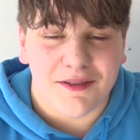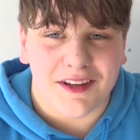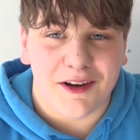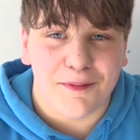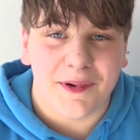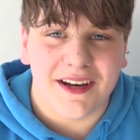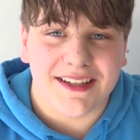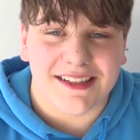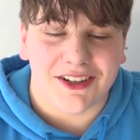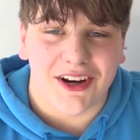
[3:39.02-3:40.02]
with a couple
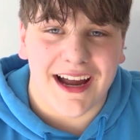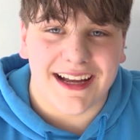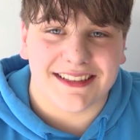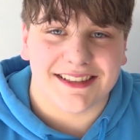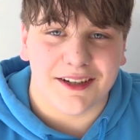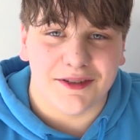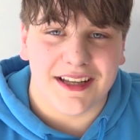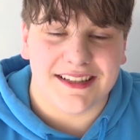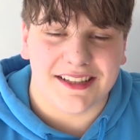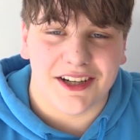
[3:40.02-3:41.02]
buddies in the grass a couple
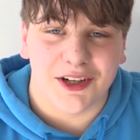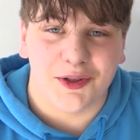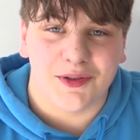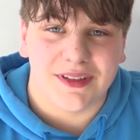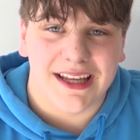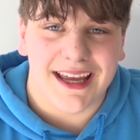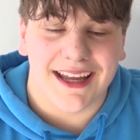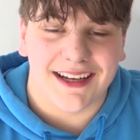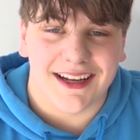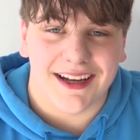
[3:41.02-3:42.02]
days ago,
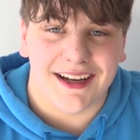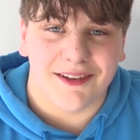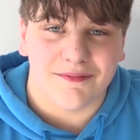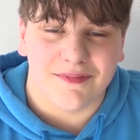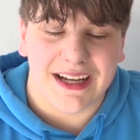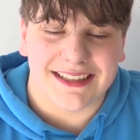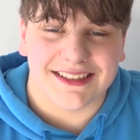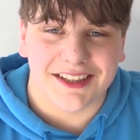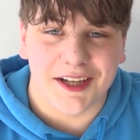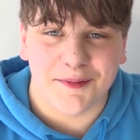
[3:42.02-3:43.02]
and I
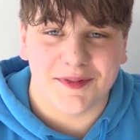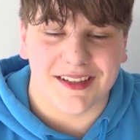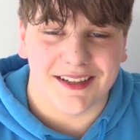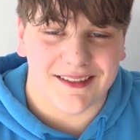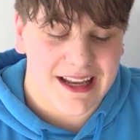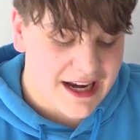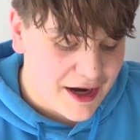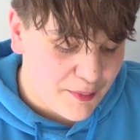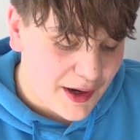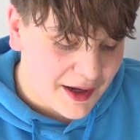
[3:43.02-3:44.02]
slipped and ended
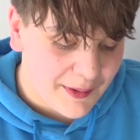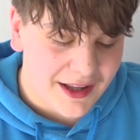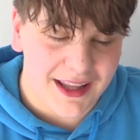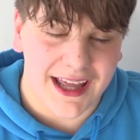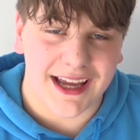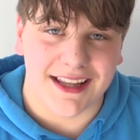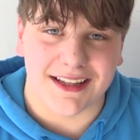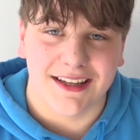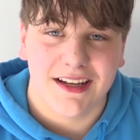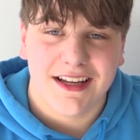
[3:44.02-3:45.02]
up breaking my leg
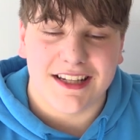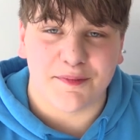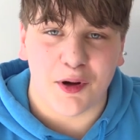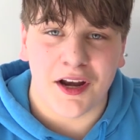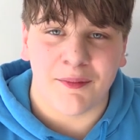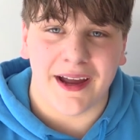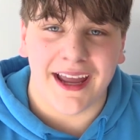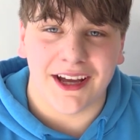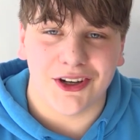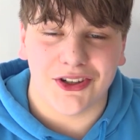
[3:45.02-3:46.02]
and spraining my
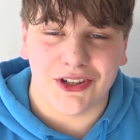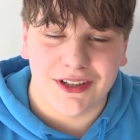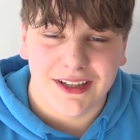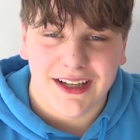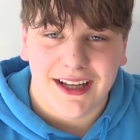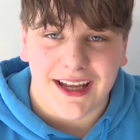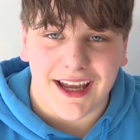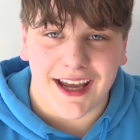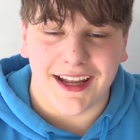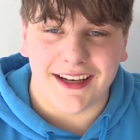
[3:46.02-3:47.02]
ankle.
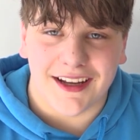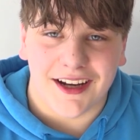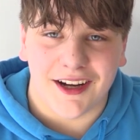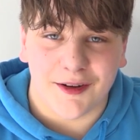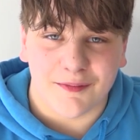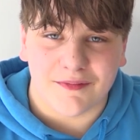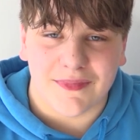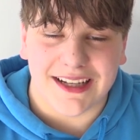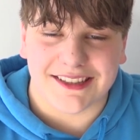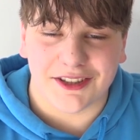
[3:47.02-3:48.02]
And
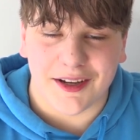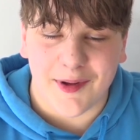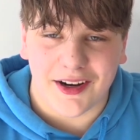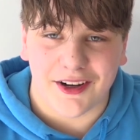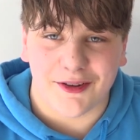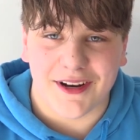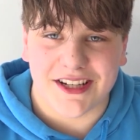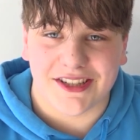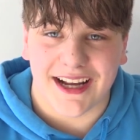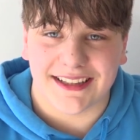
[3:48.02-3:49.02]
I still came out here to the
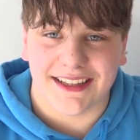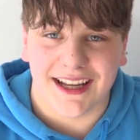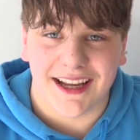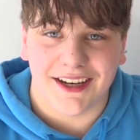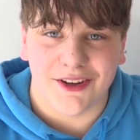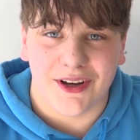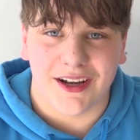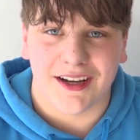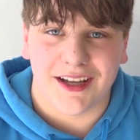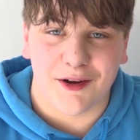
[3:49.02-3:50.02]
racetrack today to do
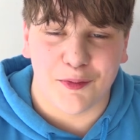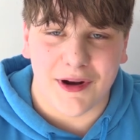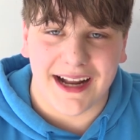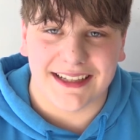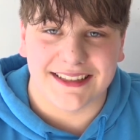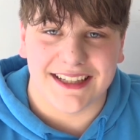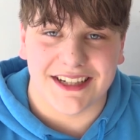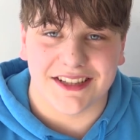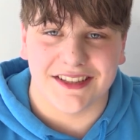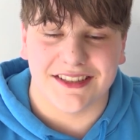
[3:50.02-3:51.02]
a couple practice
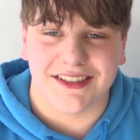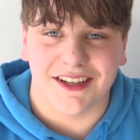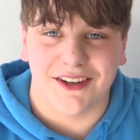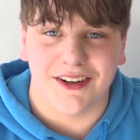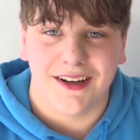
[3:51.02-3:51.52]
sessions, so